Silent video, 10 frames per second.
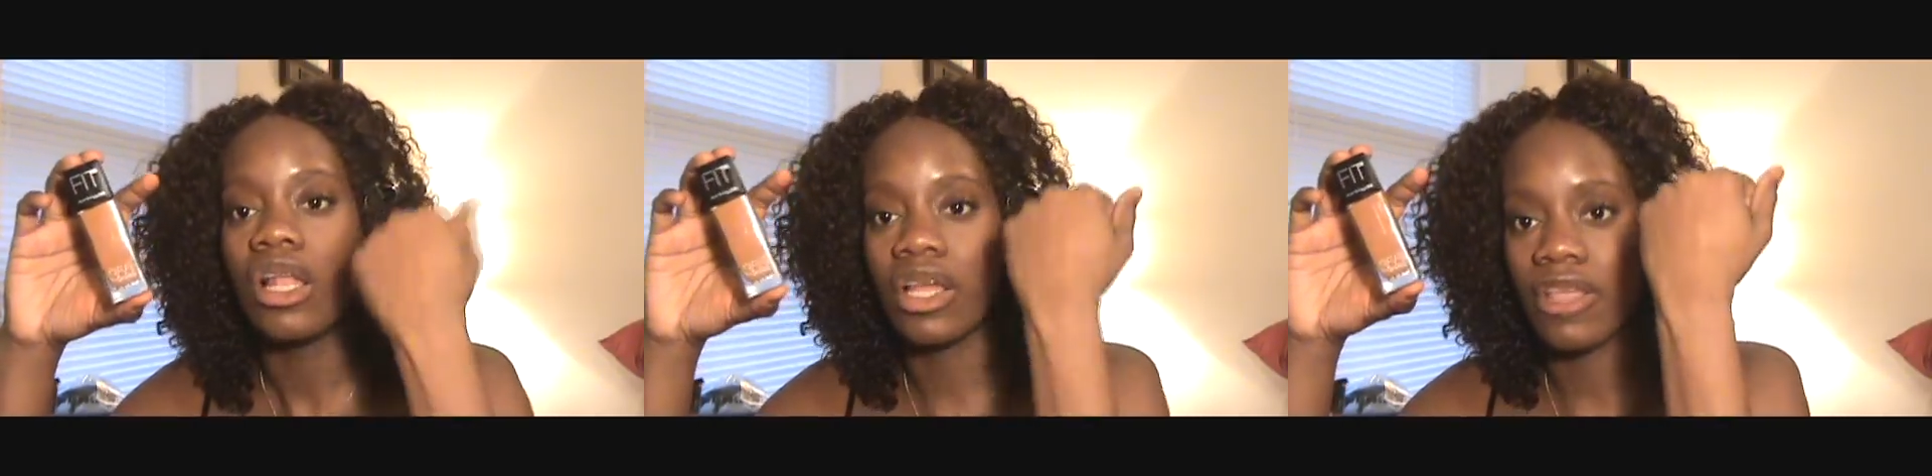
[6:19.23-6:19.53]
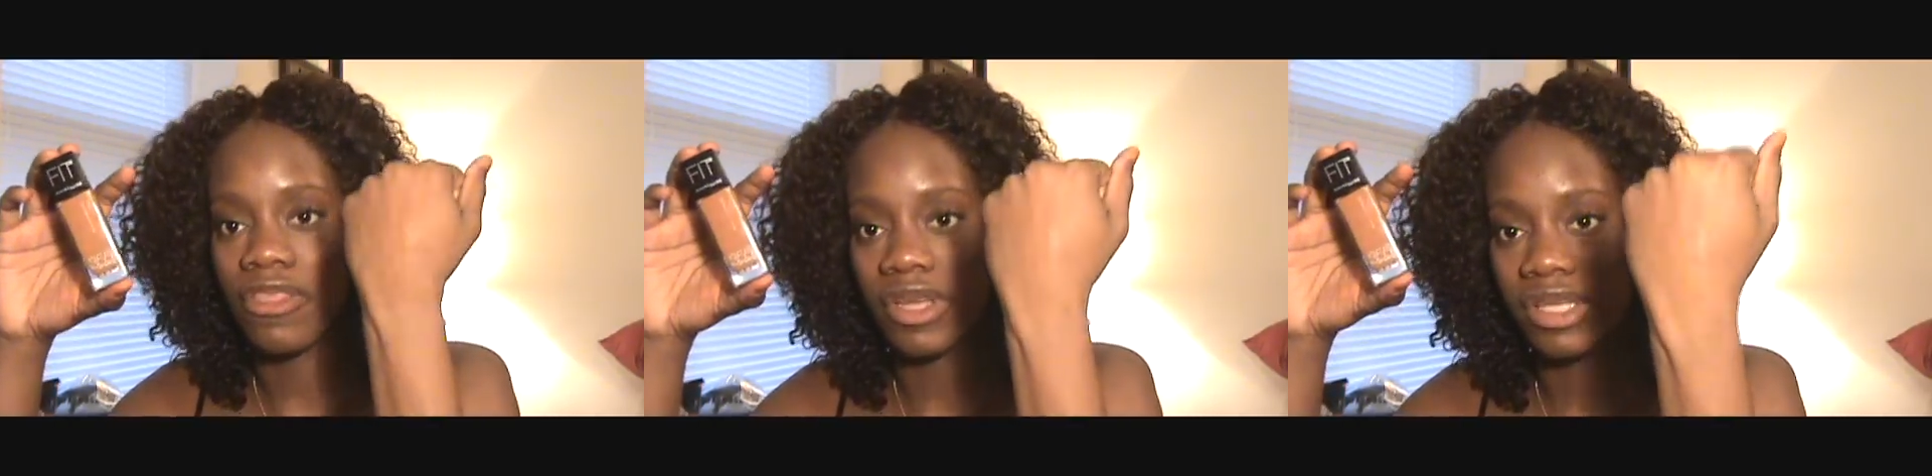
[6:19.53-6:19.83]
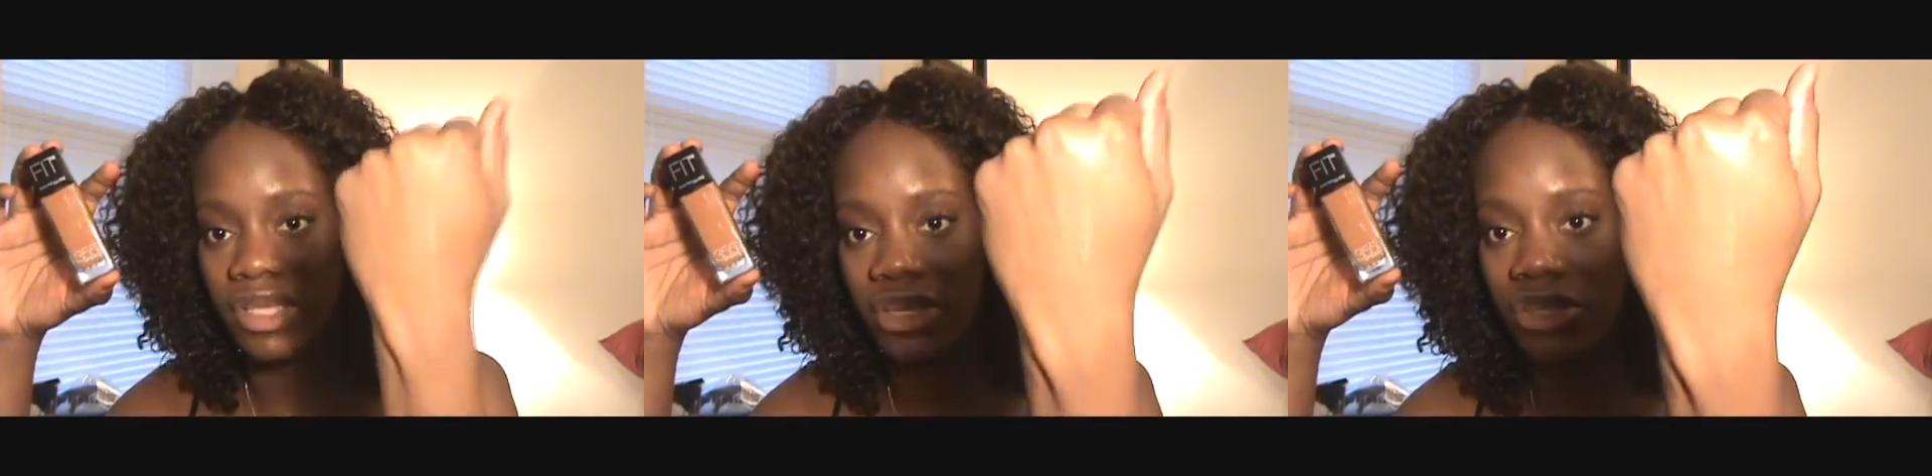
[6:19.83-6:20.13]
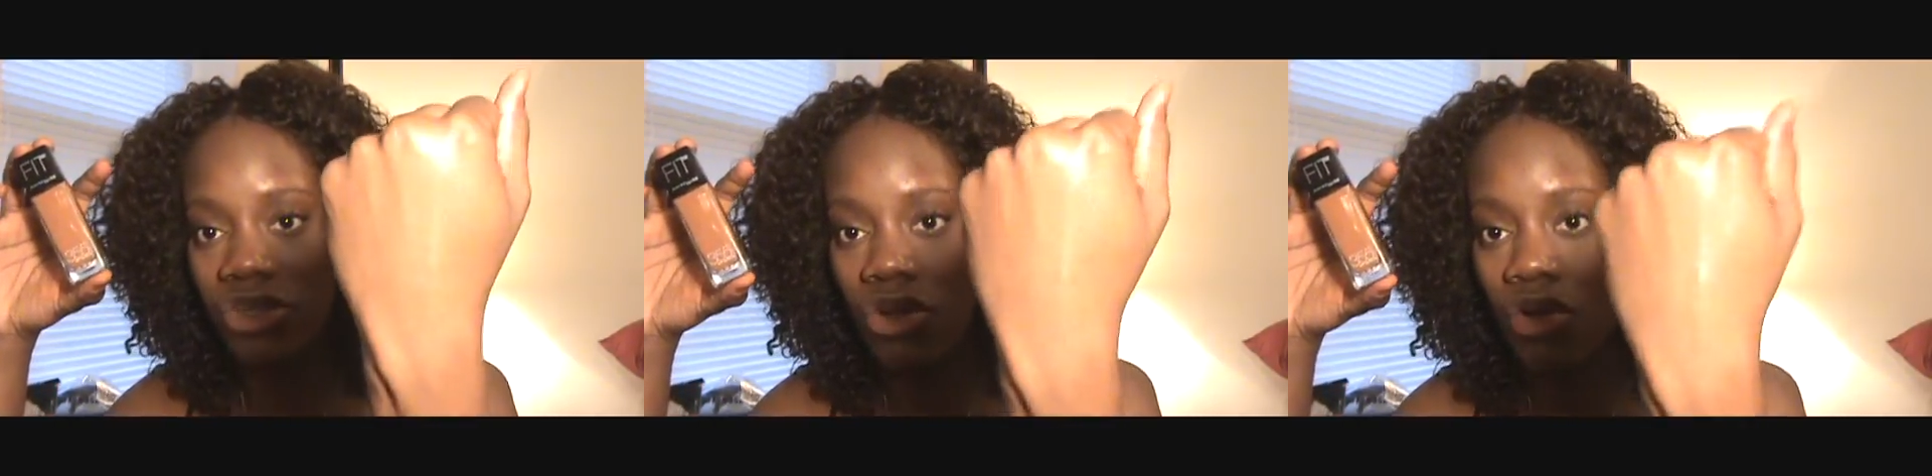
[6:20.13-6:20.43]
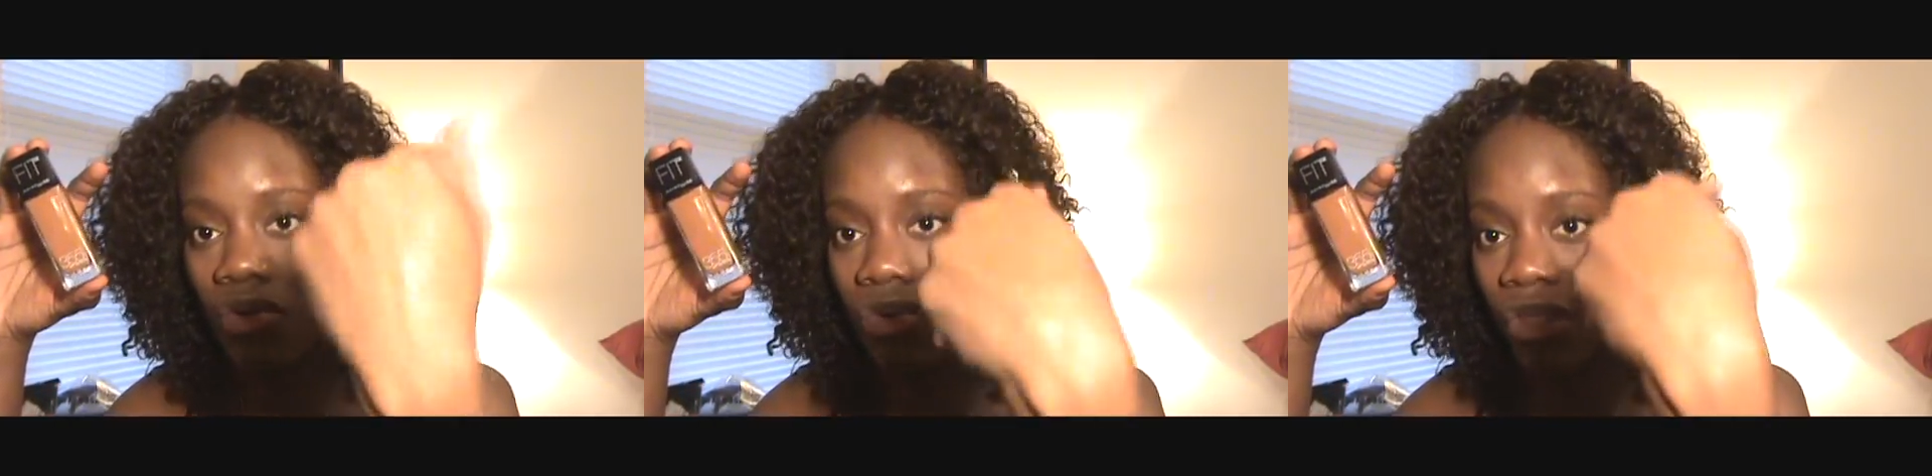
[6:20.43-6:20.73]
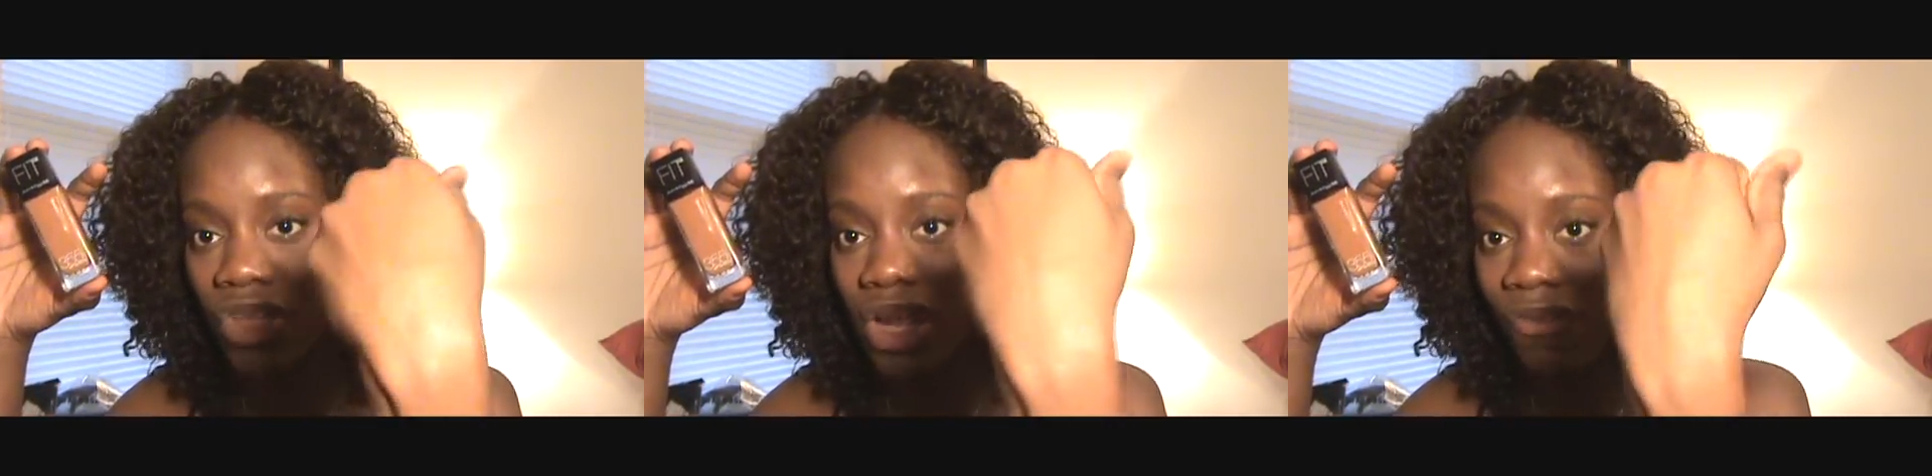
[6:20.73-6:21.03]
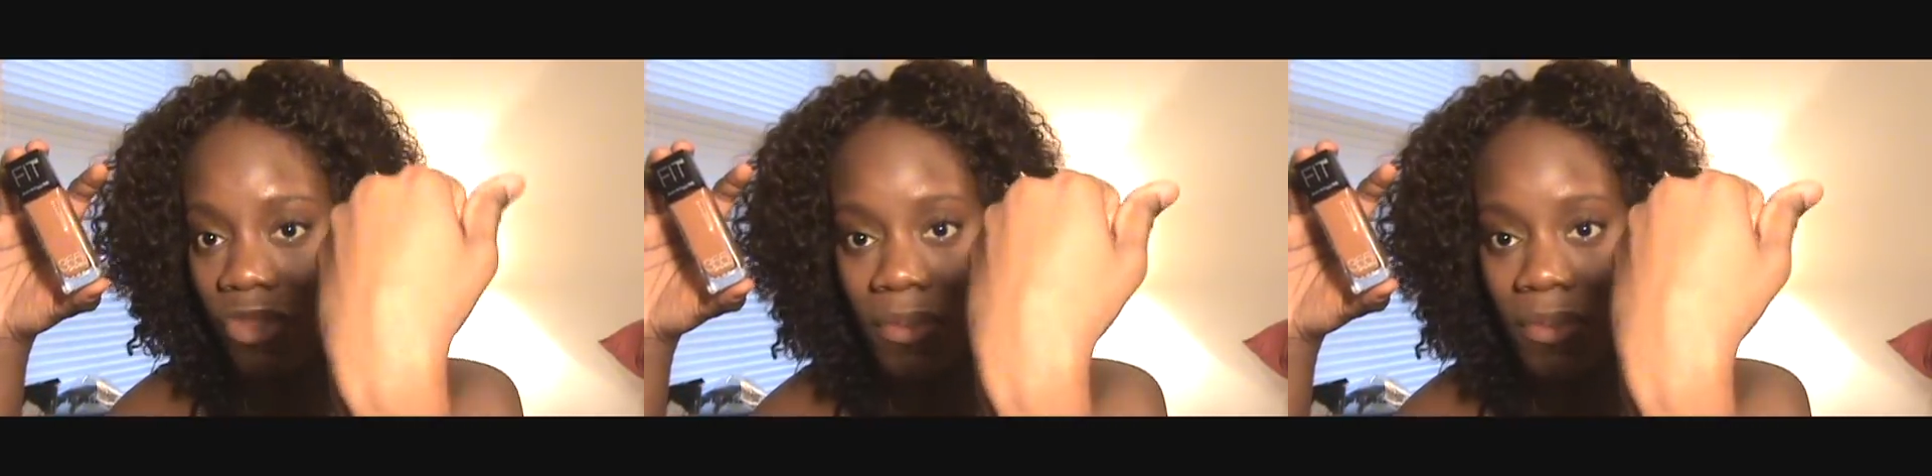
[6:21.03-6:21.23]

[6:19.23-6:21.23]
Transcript: look at this. There's nothing left